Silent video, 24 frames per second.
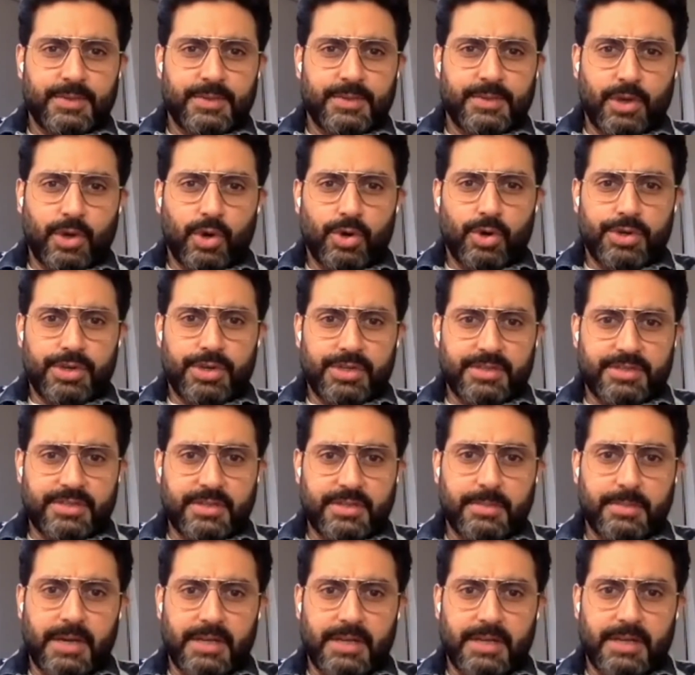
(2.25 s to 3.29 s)
which the
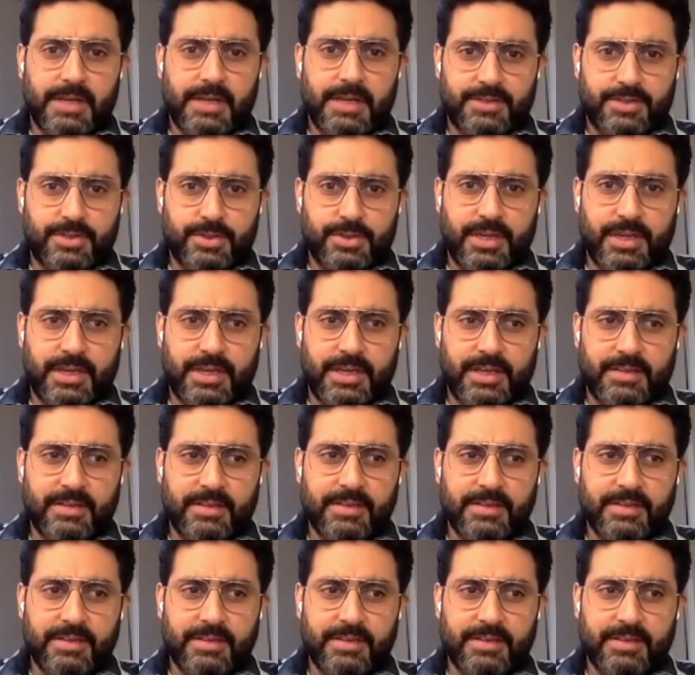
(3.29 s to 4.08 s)
audience demands today.